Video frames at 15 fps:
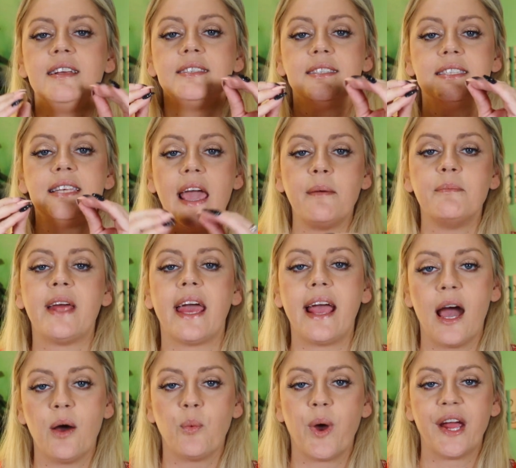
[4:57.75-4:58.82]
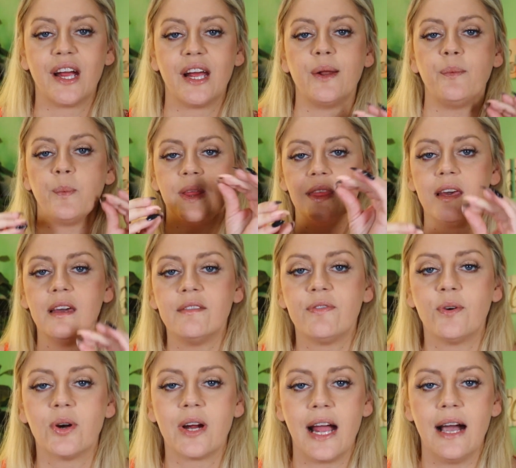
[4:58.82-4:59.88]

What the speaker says: same day I wear it, within 4